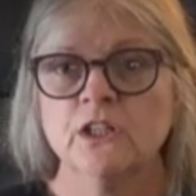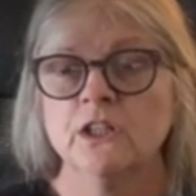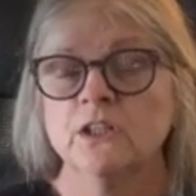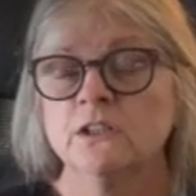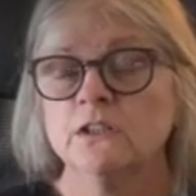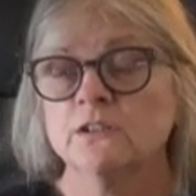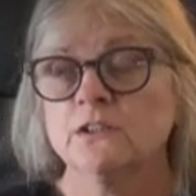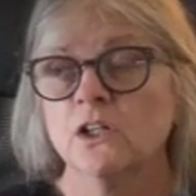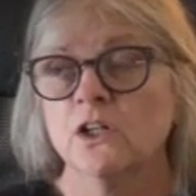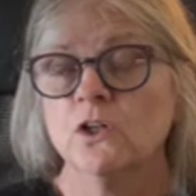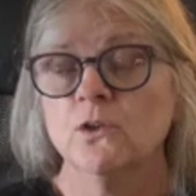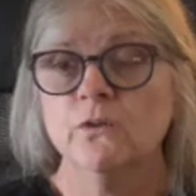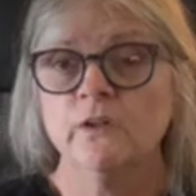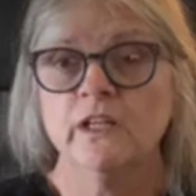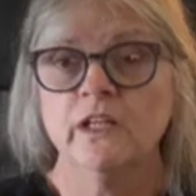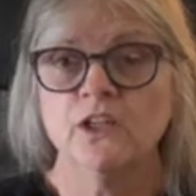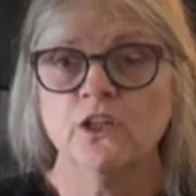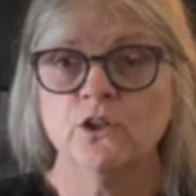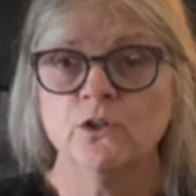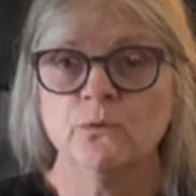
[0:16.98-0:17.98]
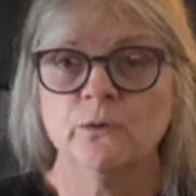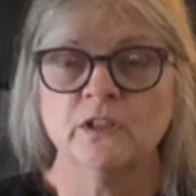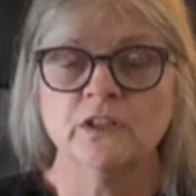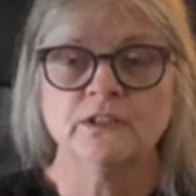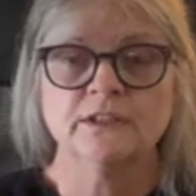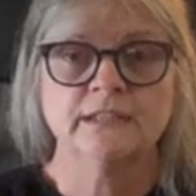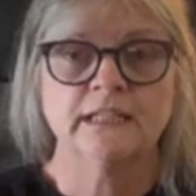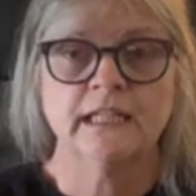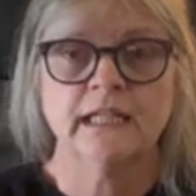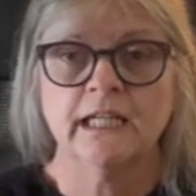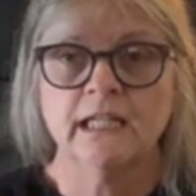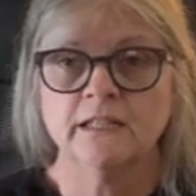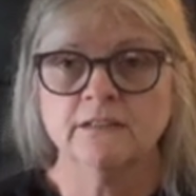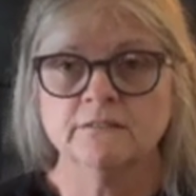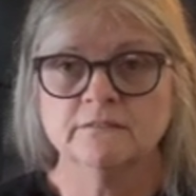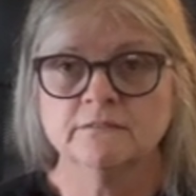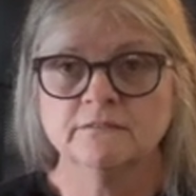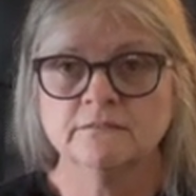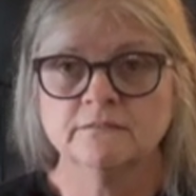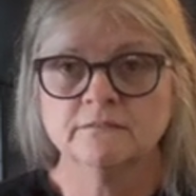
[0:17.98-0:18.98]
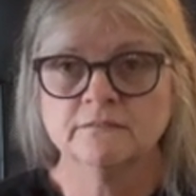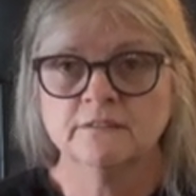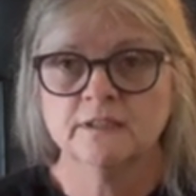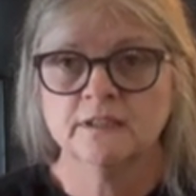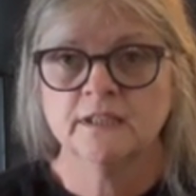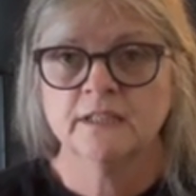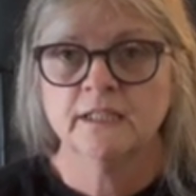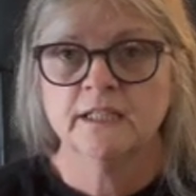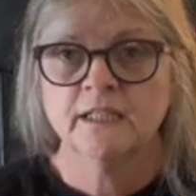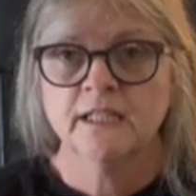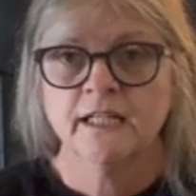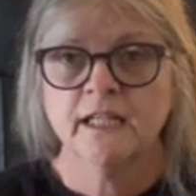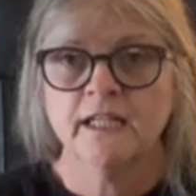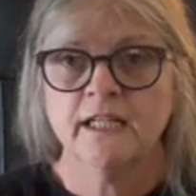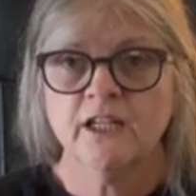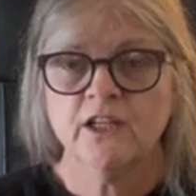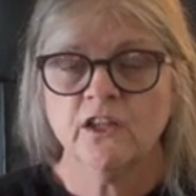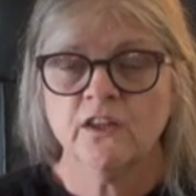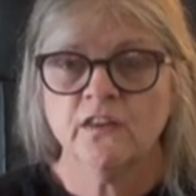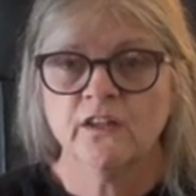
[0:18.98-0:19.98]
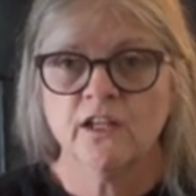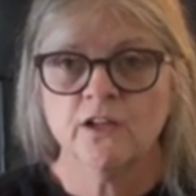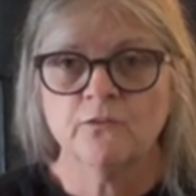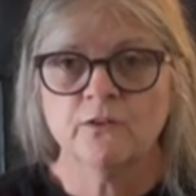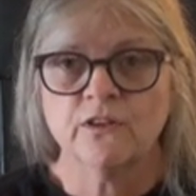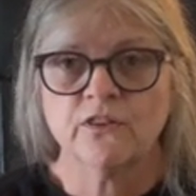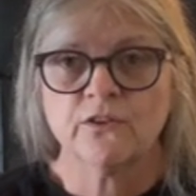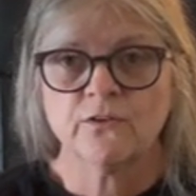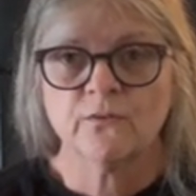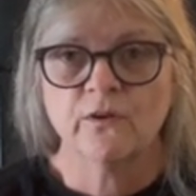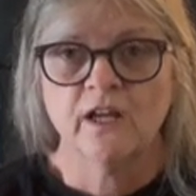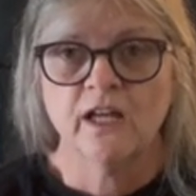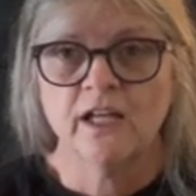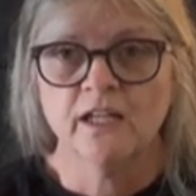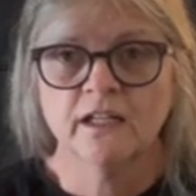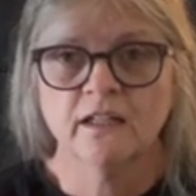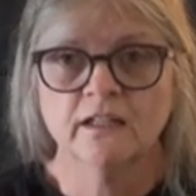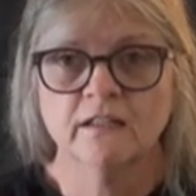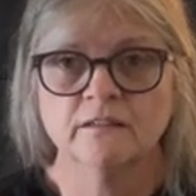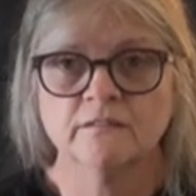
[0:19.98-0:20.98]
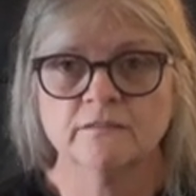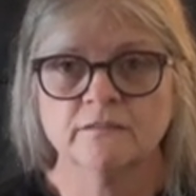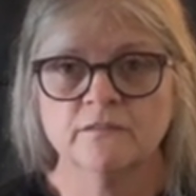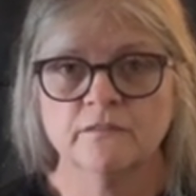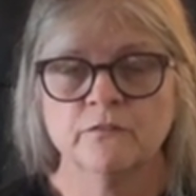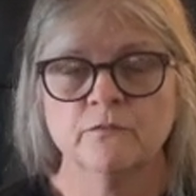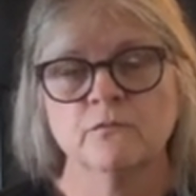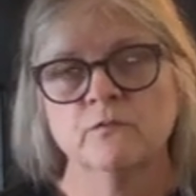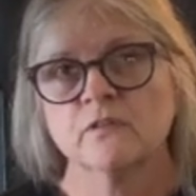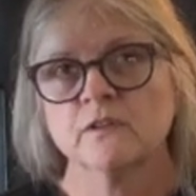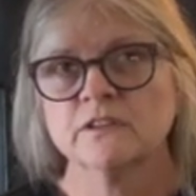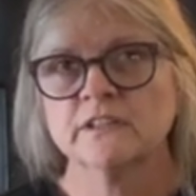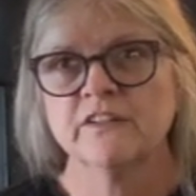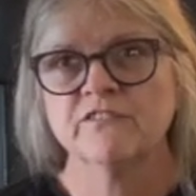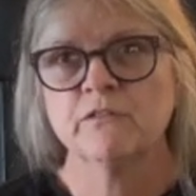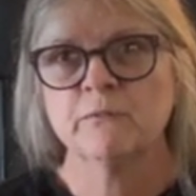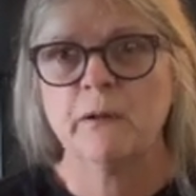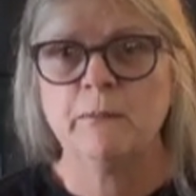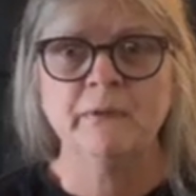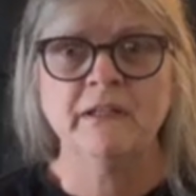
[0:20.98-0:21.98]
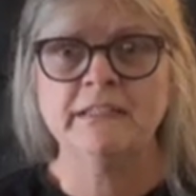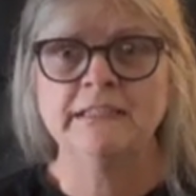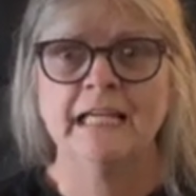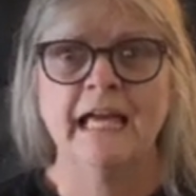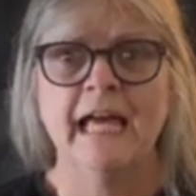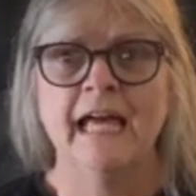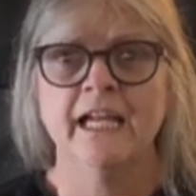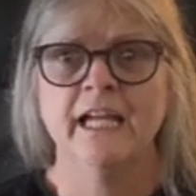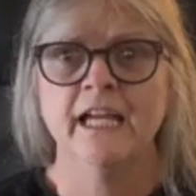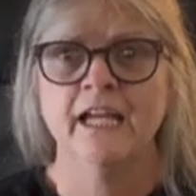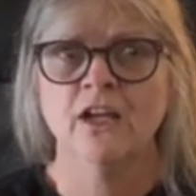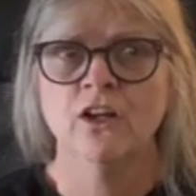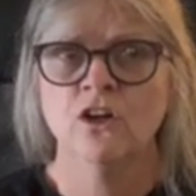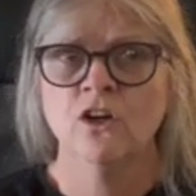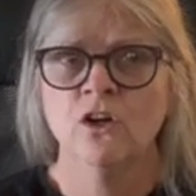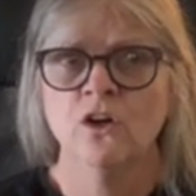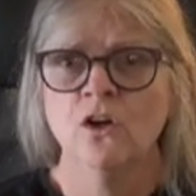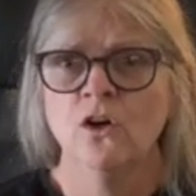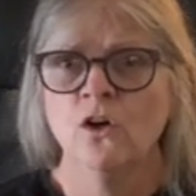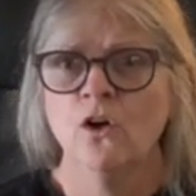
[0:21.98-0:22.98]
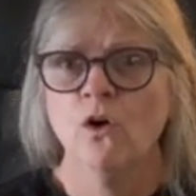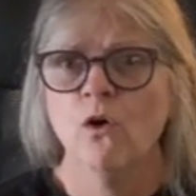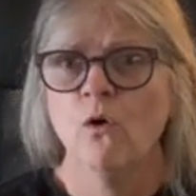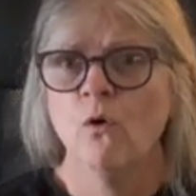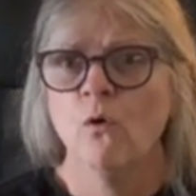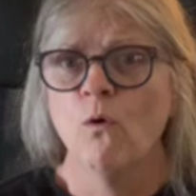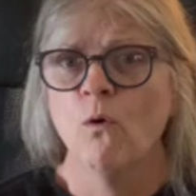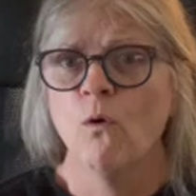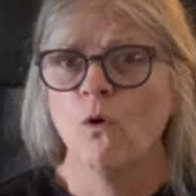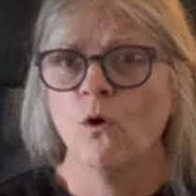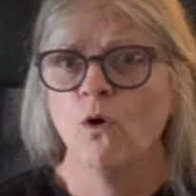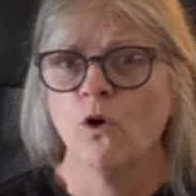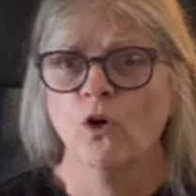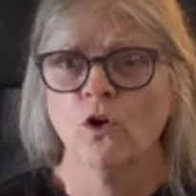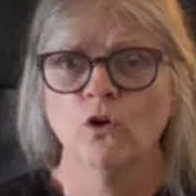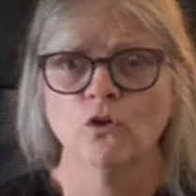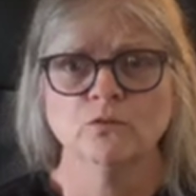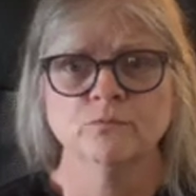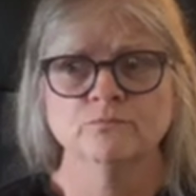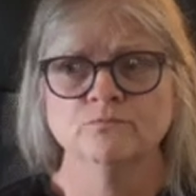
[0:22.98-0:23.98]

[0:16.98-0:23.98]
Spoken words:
sewing, quilting, anything with thread, except for maybe tatting or,